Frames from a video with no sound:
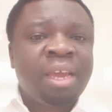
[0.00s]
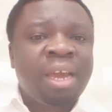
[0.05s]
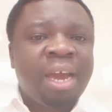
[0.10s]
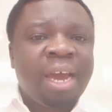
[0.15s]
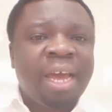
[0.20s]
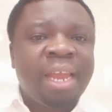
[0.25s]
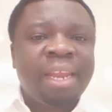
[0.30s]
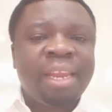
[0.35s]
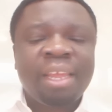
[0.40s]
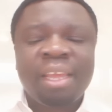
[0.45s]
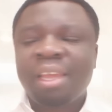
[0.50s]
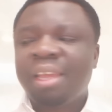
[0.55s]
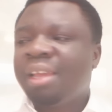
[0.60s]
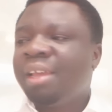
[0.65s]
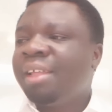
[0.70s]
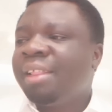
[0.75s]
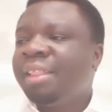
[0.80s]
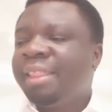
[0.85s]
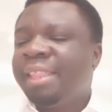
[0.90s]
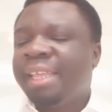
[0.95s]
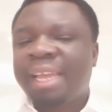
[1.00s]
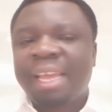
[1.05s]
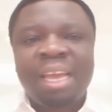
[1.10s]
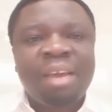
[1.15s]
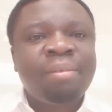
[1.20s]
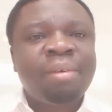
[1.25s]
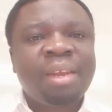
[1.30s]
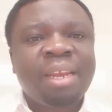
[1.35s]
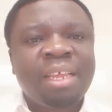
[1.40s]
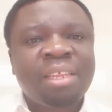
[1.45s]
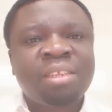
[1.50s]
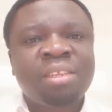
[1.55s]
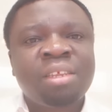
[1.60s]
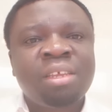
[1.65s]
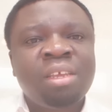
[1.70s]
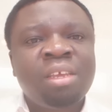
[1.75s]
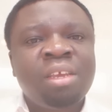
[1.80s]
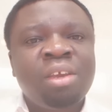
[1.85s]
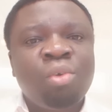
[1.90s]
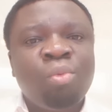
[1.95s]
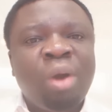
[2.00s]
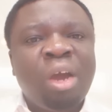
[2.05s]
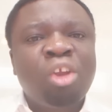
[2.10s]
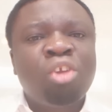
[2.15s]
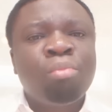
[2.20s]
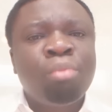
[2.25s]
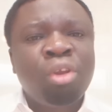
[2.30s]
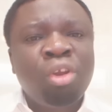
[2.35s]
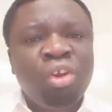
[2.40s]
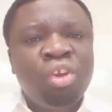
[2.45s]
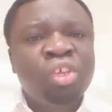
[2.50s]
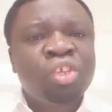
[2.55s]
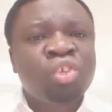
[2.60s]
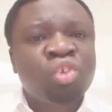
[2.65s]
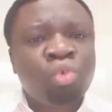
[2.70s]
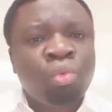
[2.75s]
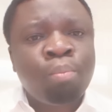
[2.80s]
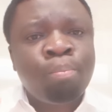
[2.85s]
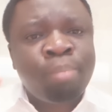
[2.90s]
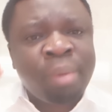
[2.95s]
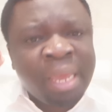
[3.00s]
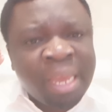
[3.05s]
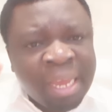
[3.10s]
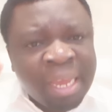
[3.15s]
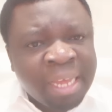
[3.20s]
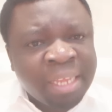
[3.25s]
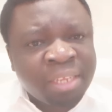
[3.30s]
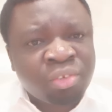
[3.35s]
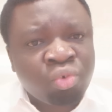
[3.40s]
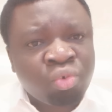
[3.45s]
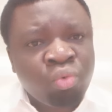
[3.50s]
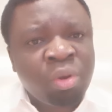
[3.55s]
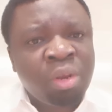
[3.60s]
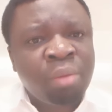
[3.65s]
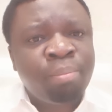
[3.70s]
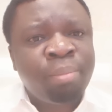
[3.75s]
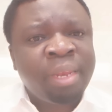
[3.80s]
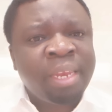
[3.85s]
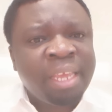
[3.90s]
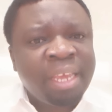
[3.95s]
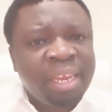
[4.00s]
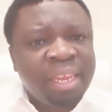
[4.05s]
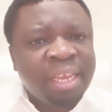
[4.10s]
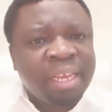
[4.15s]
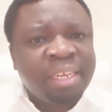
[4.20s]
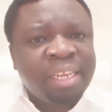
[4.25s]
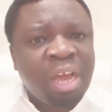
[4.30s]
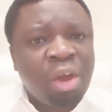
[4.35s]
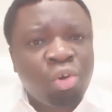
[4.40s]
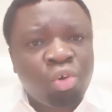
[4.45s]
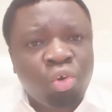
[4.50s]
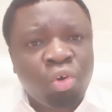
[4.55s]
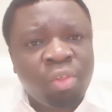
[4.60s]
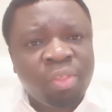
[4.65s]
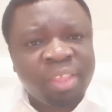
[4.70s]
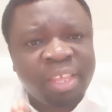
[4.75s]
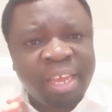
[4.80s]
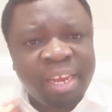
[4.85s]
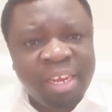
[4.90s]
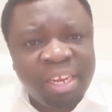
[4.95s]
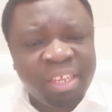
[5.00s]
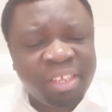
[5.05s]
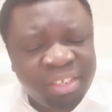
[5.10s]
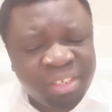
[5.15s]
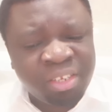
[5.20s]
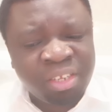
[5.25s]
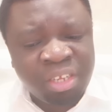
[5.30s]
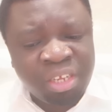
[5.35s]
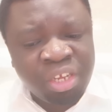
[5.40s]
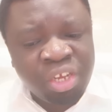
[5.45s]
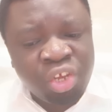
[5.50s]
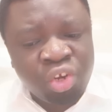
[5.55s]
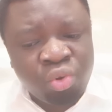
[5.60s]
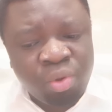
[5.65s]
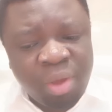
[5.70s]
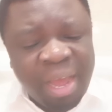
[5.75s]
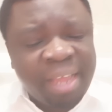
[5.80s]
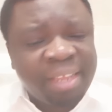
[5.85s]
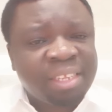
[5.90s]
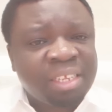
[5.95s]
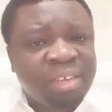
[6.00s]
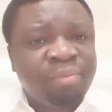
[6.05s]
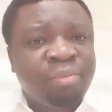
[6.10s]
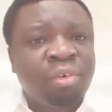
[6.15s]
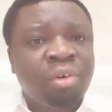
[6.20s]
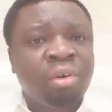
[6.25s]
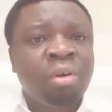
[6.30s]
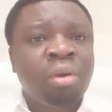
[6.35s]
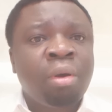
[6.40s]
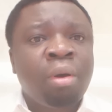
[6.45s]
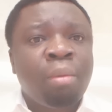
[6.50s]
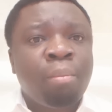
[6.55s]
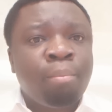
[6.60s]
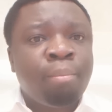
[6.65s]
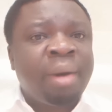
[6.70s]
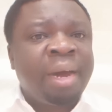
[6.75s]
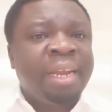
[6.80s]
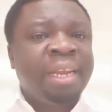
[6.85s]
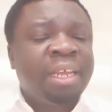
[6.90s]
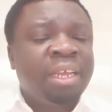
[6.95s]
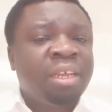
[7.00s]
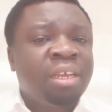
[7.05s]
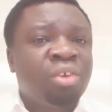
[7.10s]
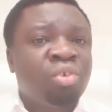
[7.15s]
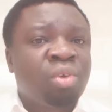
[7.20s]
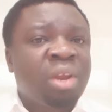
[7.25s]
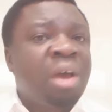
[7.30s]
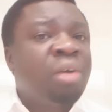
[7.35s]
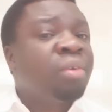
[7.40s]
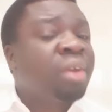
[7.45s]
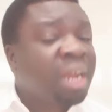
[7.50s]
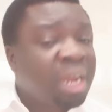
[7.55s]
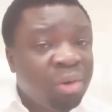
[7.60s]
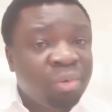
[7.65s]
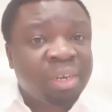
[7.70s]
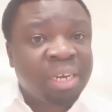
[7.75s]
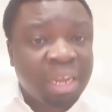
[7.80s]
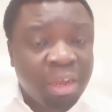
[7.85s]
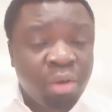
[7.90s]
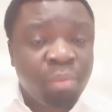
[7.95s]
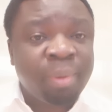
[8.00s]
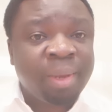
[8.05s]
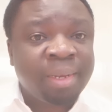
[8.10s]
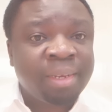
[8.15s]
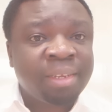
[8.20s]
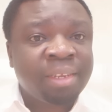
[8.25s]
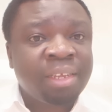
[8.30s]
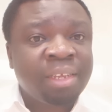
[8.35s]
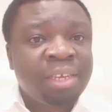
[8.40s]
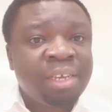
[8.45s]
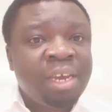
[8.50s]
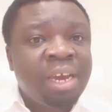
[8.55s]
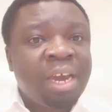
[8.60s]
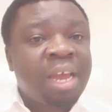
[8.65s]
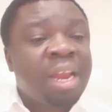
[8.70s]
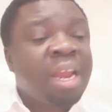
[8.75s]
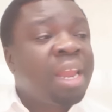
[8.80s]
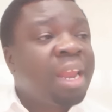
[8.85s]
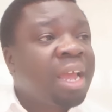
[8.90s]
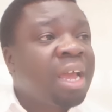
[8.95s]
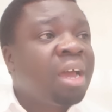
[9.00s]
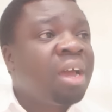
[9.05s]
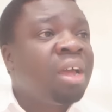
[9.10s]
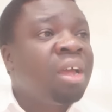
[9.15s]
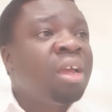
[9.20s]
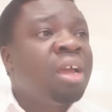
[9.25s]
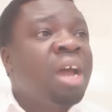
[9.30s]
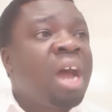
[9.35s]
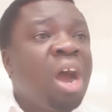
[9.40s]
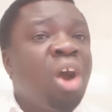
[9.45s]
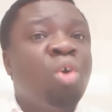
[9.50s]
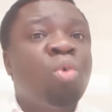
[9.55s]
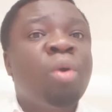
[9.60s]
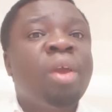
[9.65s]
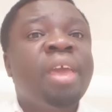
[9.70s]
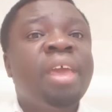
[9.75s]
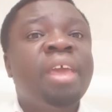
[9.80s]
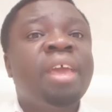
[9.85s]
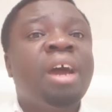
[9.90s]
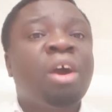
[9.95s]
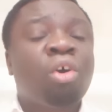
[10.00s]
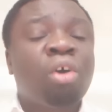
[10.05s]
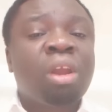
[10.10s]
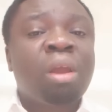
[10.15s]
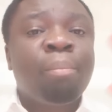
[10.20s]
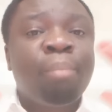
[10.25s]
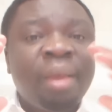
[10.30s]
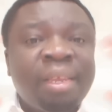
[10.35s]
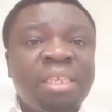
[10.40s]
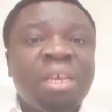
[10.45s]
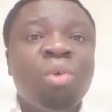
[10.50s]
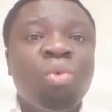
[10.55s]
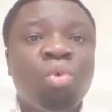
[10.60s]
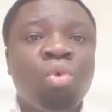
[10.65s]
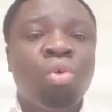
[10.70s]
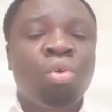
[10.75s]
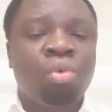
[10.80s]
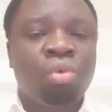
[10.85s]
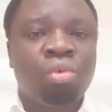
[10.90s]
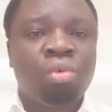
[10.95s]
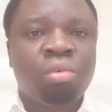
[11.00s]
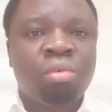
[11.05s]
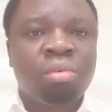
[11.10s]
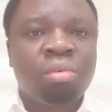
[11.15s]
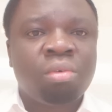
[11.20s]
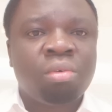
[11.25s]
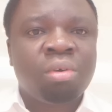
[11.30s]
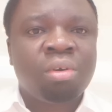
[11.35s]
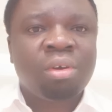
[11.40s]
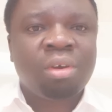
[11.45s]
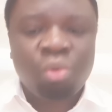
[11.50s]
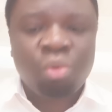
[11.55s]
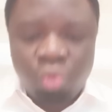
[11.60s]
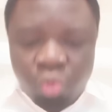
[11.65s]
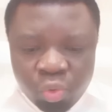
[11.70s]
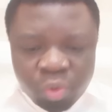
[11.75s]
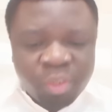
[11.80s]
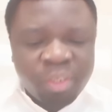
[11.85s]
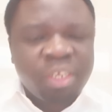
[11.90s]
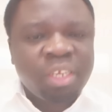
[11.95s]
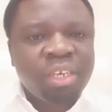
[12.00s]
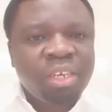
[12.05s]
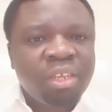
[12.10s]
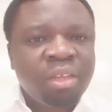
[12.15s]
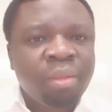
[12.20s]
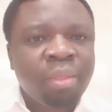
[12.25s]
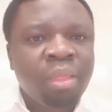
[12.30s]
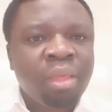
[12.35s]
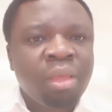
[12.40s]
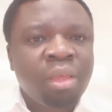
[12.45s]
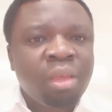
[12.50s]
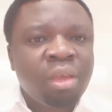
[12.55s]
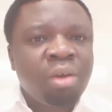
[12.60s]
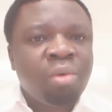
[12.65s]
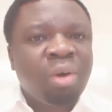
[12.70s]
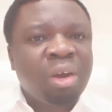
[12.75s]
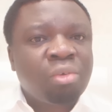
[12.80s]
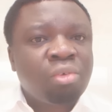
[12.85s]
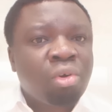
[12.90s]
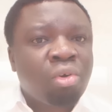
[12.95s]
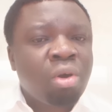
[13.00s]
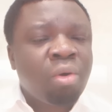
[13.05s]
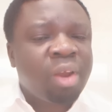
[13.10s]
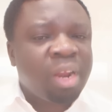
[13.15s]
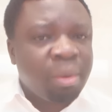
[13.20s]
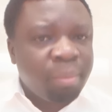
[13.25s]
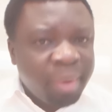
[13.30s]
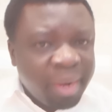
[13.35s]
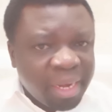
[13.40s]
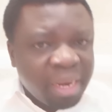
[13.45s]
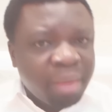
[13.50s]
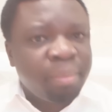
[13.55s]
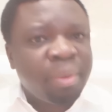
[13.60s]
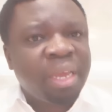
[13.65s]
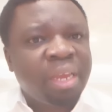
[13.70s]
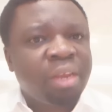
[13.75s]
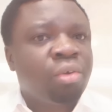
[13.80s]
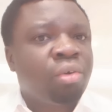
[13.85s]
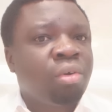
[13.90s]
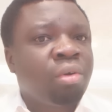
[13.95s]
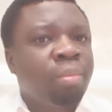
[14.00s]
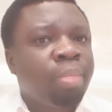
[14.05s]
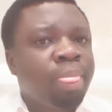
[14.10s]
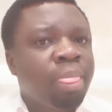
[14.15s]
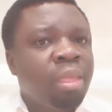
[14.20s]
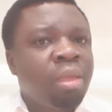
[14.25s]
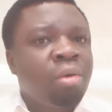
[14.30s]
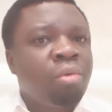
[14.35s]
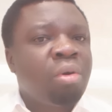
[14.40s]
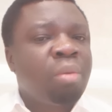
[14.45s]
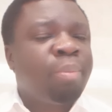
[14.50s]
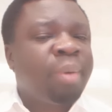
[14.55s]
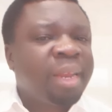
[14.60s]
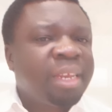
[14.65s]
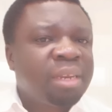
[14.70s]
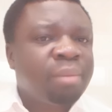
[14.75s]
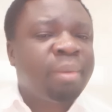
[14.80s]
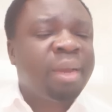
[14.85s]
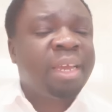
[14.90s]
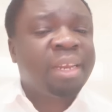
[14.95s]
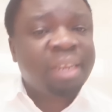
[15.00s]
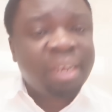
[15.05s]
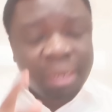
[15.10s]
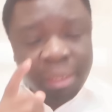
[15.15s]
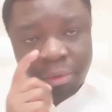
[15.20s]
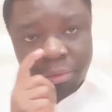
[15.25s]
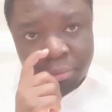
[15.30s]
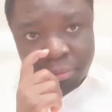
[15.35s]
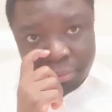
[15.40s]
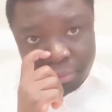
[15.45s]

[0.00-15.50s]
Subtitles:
and the governors want to be reduced to beggars who will be kneeling down on their knees to ask for money to run county government. Anataka akue yeye ako na pesa huko. Huko chini, watu wakue wanamuinamia ndio, wapate maendeleo.